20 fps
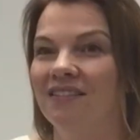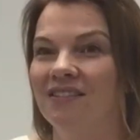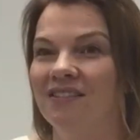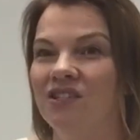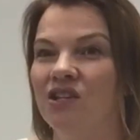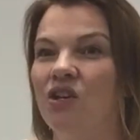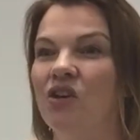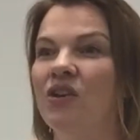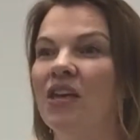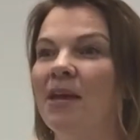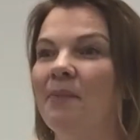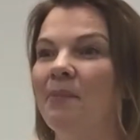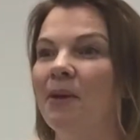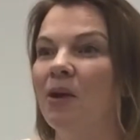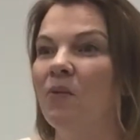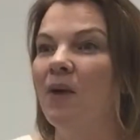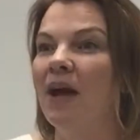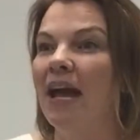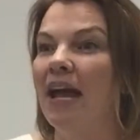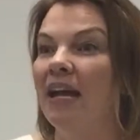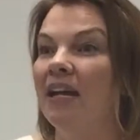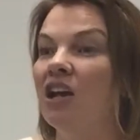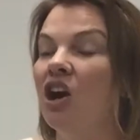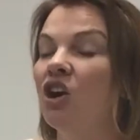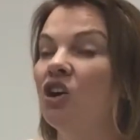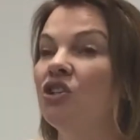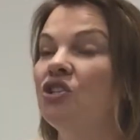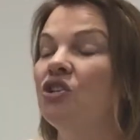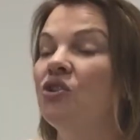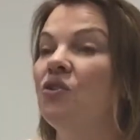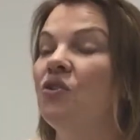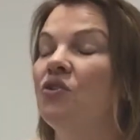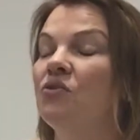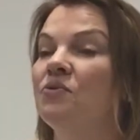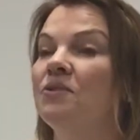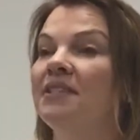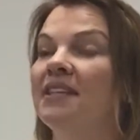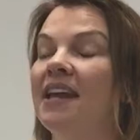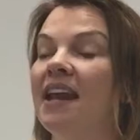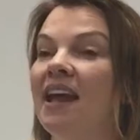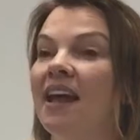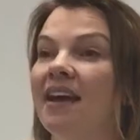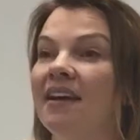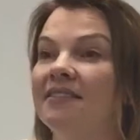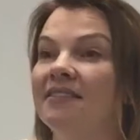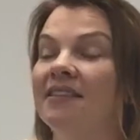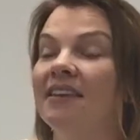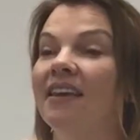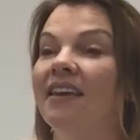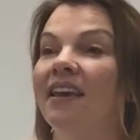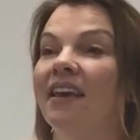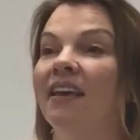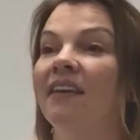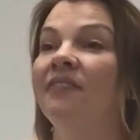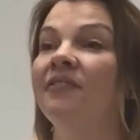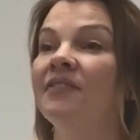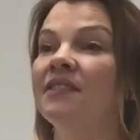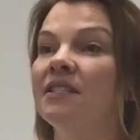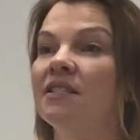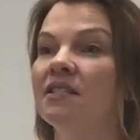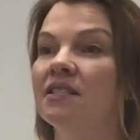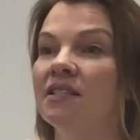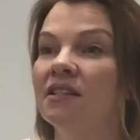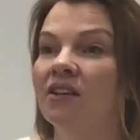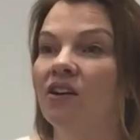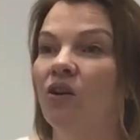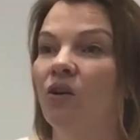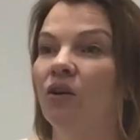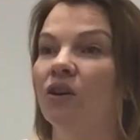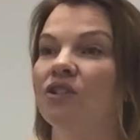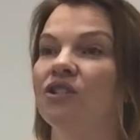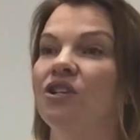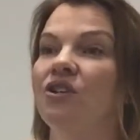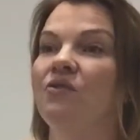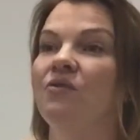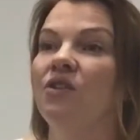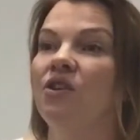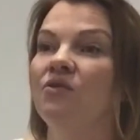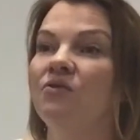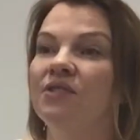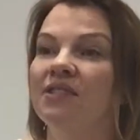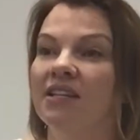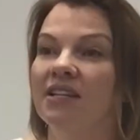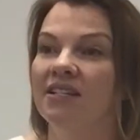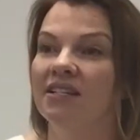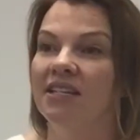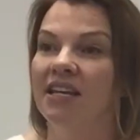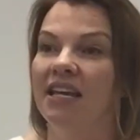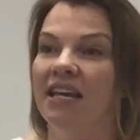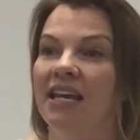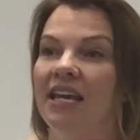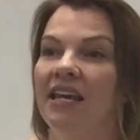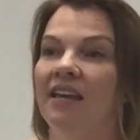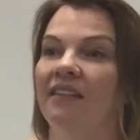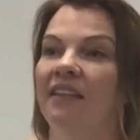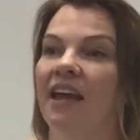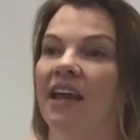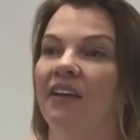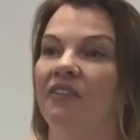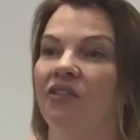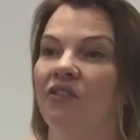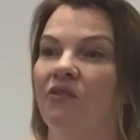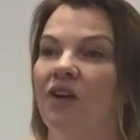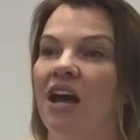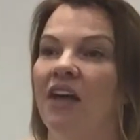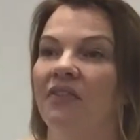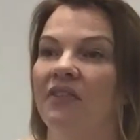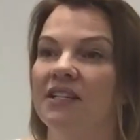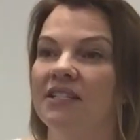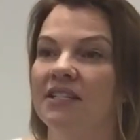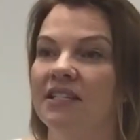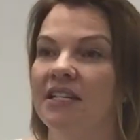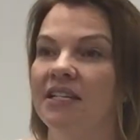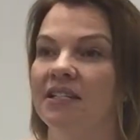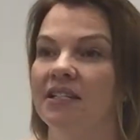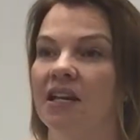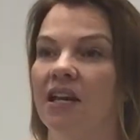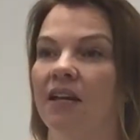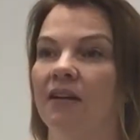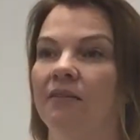So you keep it away. Or do you use it as gifts, or do you use it to eat like throughout the season?